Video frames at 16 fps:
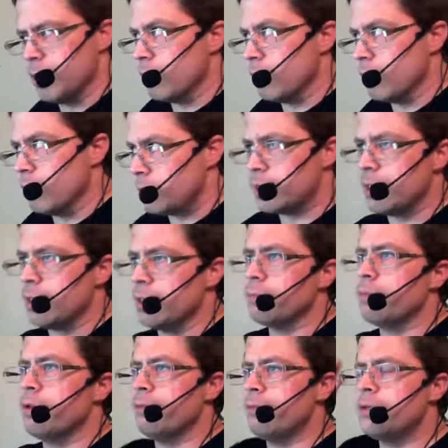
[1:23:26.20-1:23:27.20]
If you
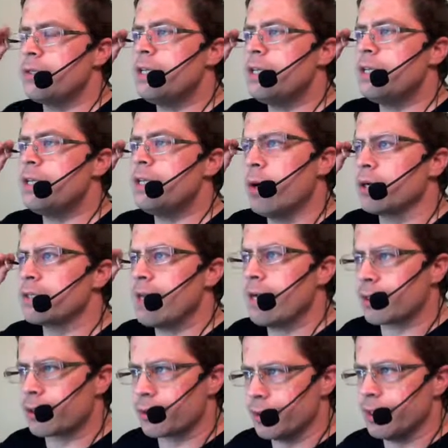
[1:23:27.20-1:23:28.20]
see
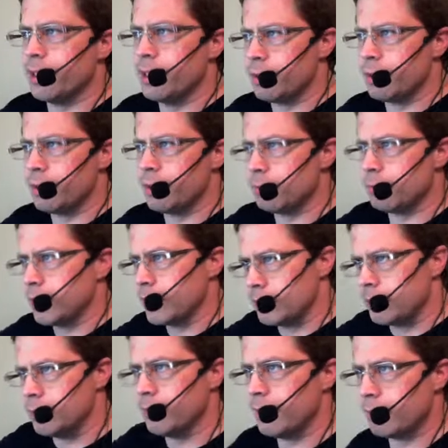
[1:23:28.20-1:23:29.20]
parks actually
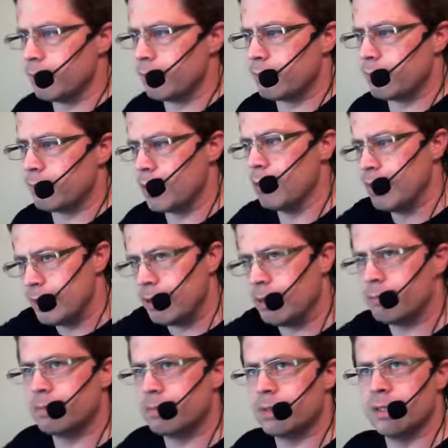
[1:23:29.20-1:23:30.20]
like
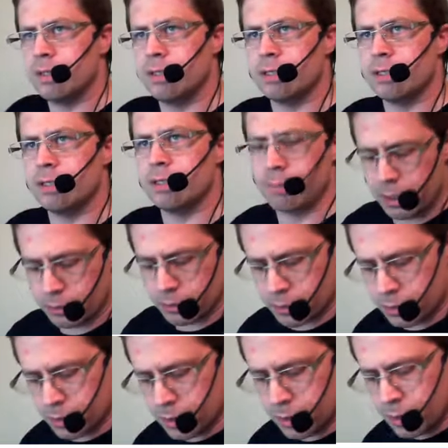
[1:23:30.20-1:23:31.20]
going up to these
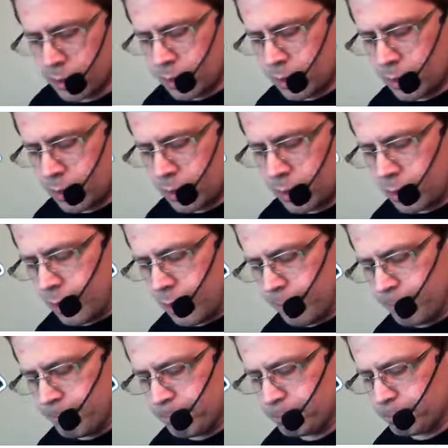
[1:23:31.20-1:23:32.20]
amounts,
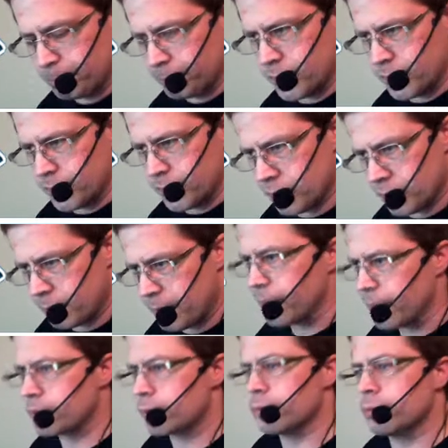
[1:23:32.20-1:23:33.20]
do you think
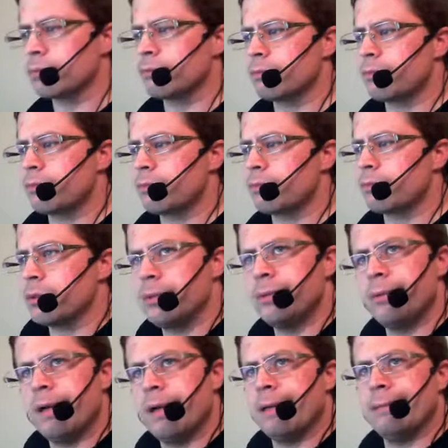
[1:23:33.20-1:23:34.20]
Palace will follow
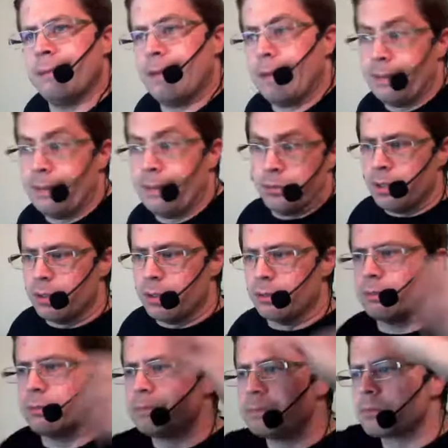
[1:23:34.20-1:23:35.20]
suit? I don't know.
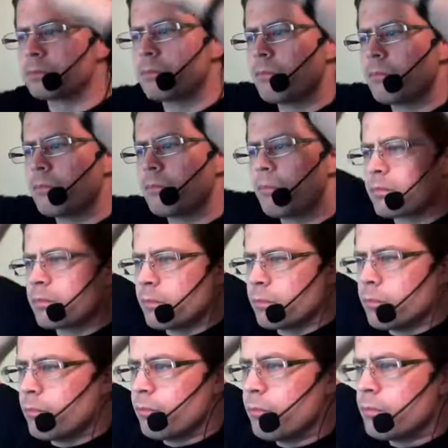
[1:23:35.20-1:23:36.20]
yeah. I don't
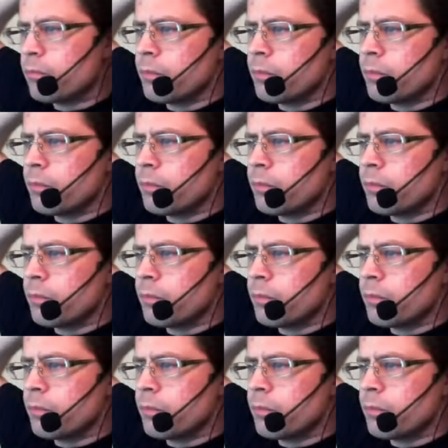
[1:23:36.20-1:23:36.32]
know.